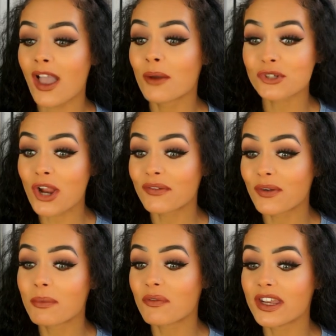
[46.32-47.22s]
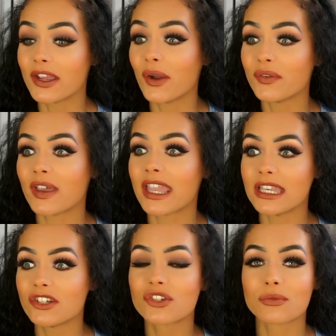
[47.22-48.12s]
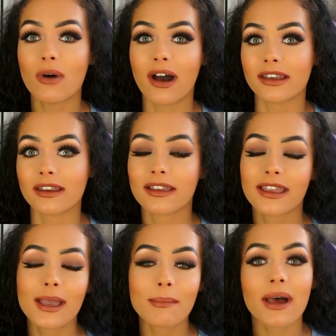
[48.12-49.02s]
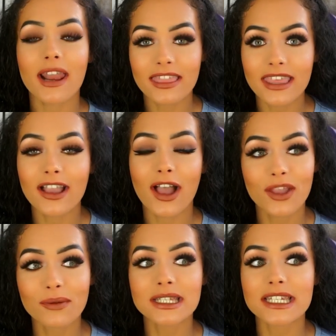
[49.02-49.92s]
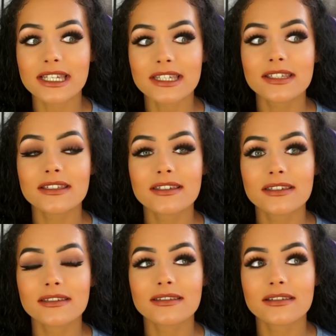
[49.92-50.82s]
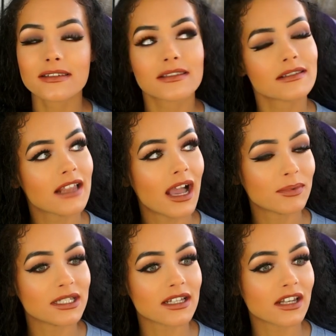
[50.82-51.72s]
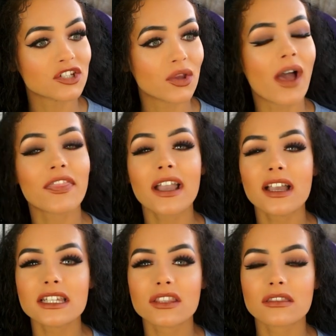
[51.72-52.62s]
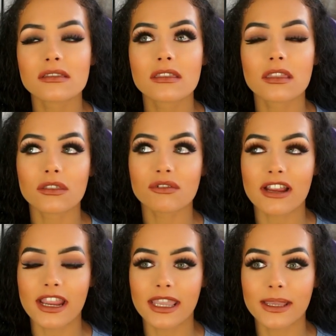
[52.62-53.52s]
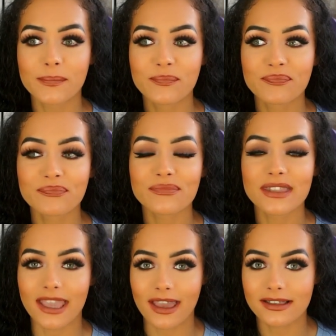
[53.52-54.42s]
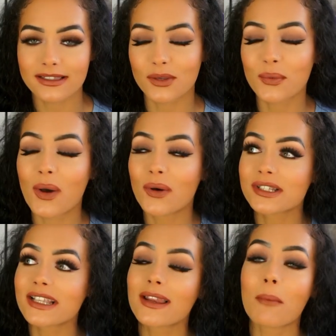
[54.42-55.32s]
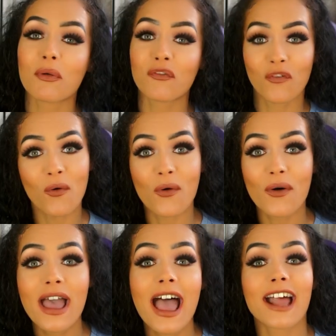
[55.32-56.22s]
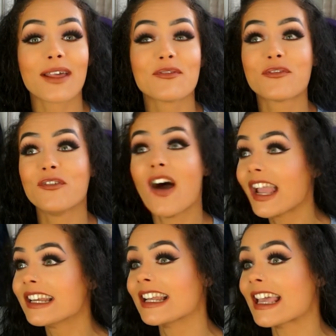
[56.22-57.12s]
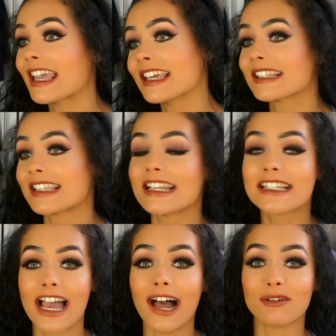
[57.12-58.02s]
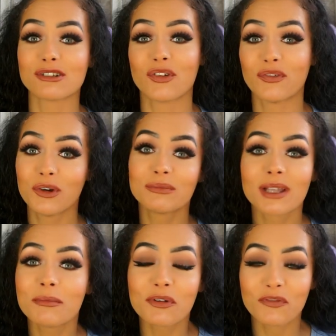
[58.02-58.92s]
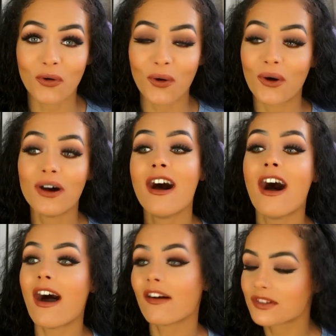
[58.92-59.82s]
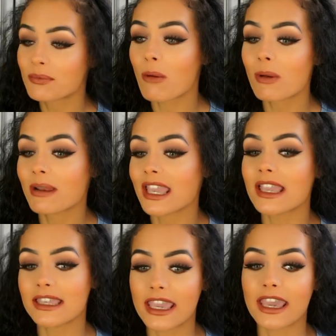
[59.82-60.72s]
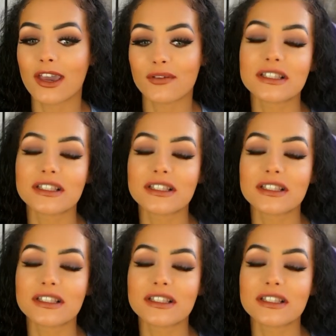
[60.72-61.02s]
I was trying to film a video for each one, but I think I only did, how many did I do? I think I did three yeah, so we're on to number four, and I'm finally sitting down to film number four after probably a year of